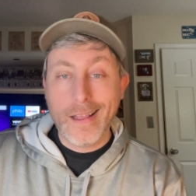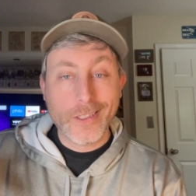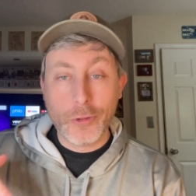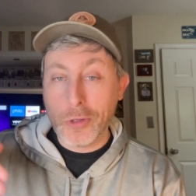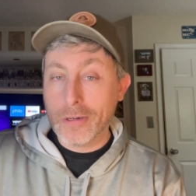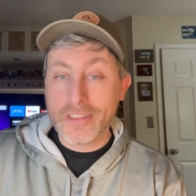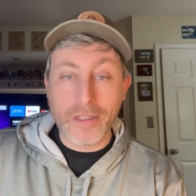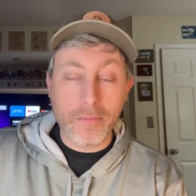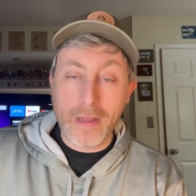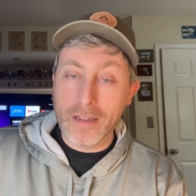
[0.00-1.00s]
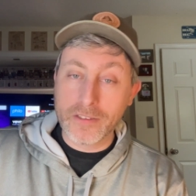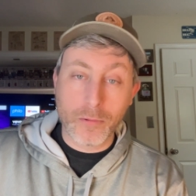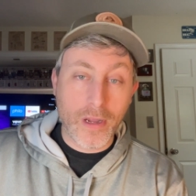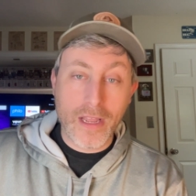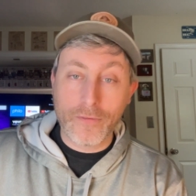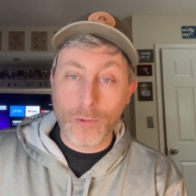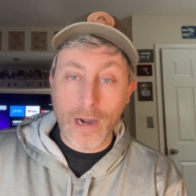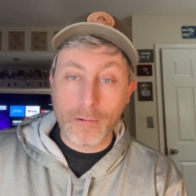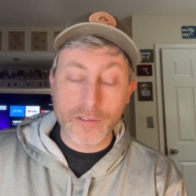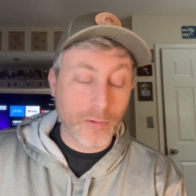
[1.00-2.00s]
200 something miles away, 4
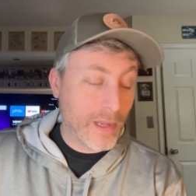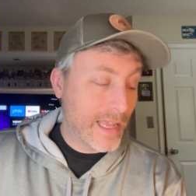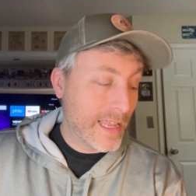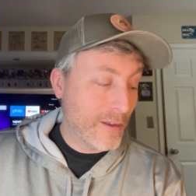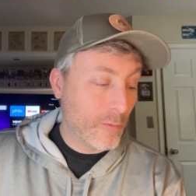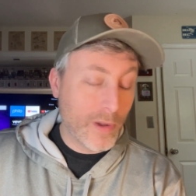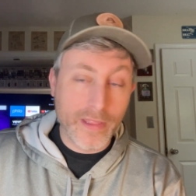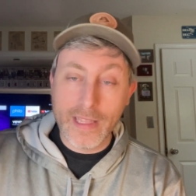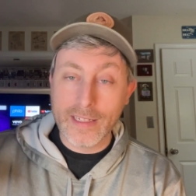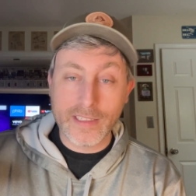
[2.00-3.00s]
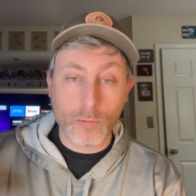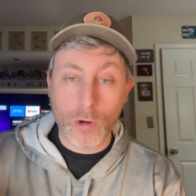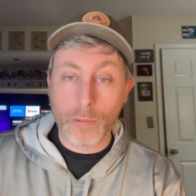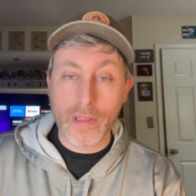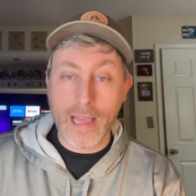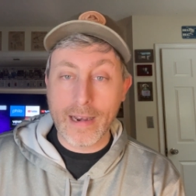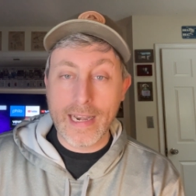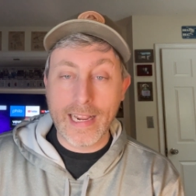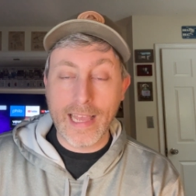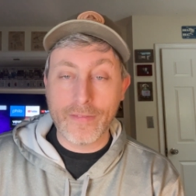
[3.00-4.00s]
hours away with this, it worked without
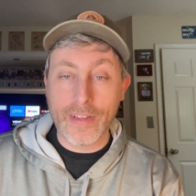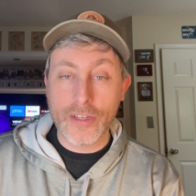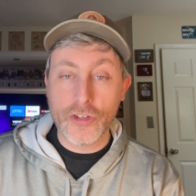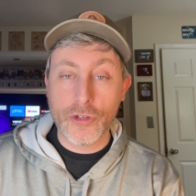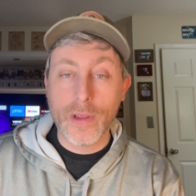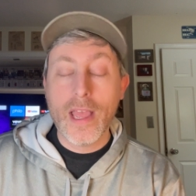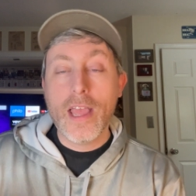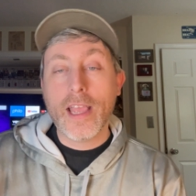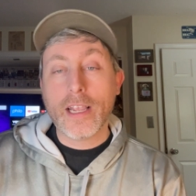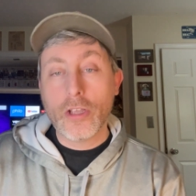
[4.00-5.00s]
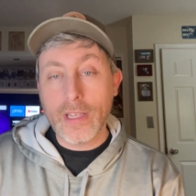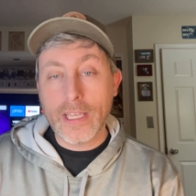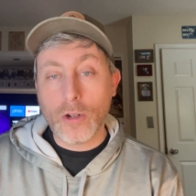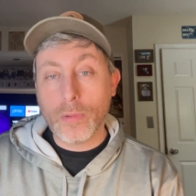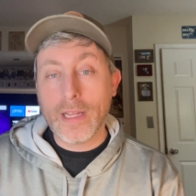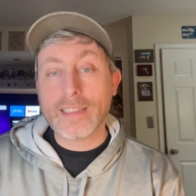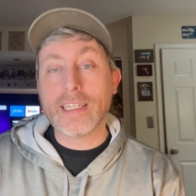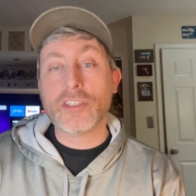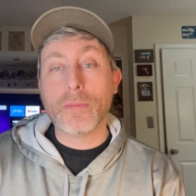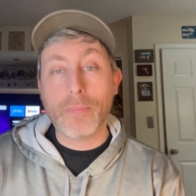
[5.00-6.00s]
any kind of issue. Couldn't get on
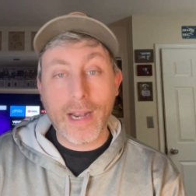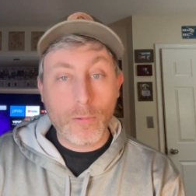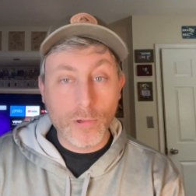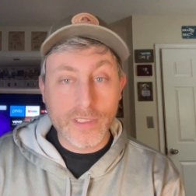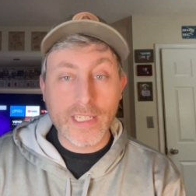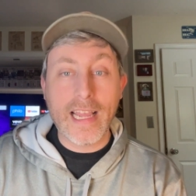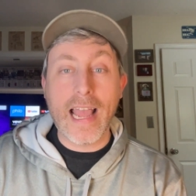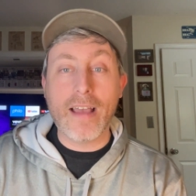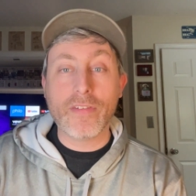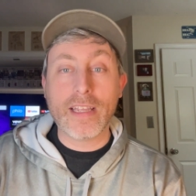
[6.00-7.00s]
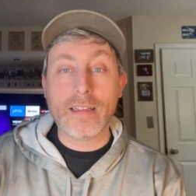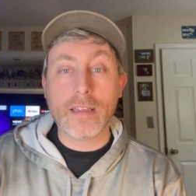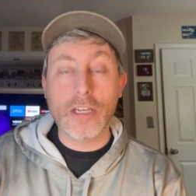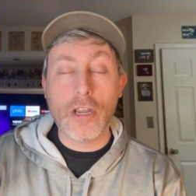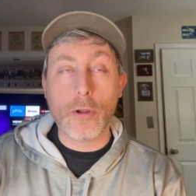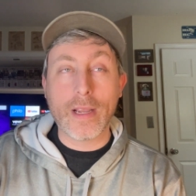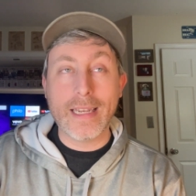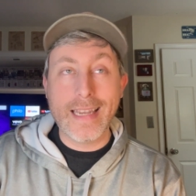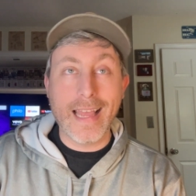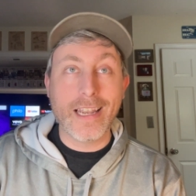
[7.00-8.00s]
PlayStation, but I will say having,
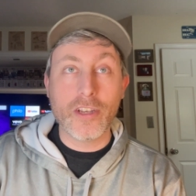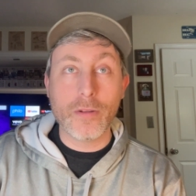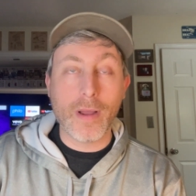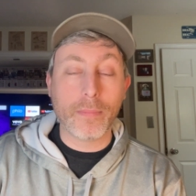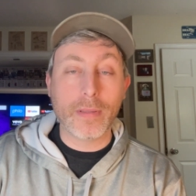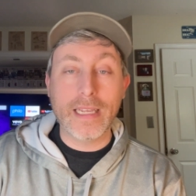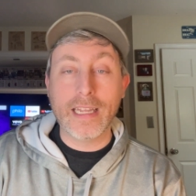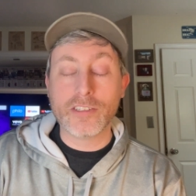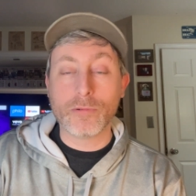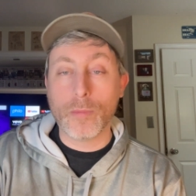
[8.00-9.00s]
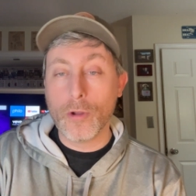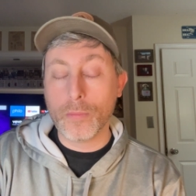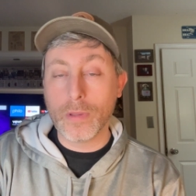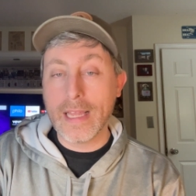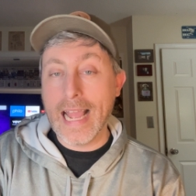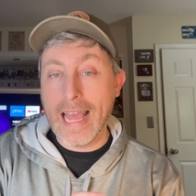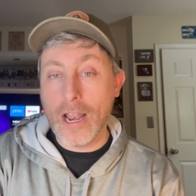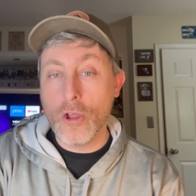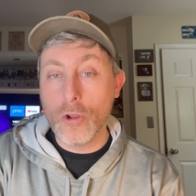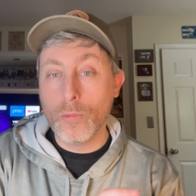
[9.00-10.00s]
connected to my PS Remote Play at
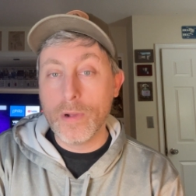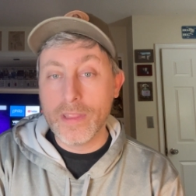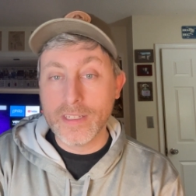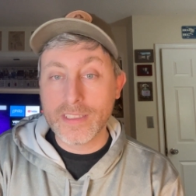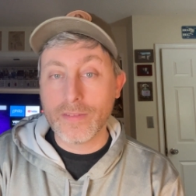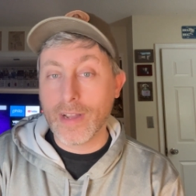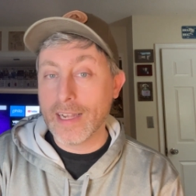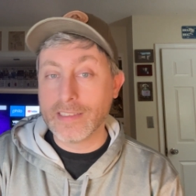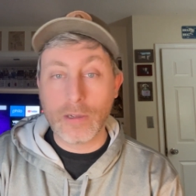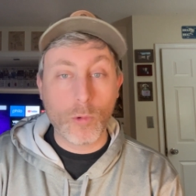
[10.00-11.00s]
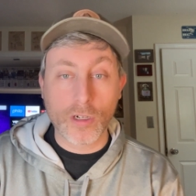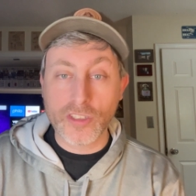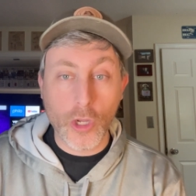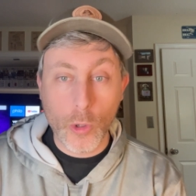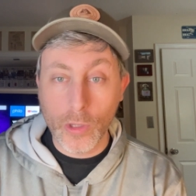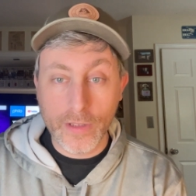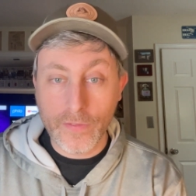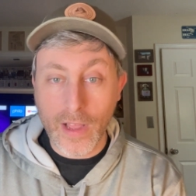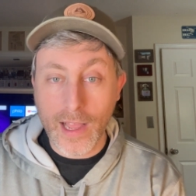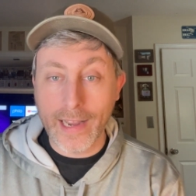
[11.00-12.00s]
home with this device, it works totally
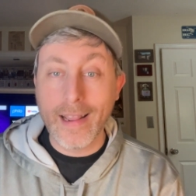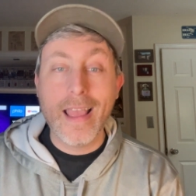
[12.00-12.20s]
fine.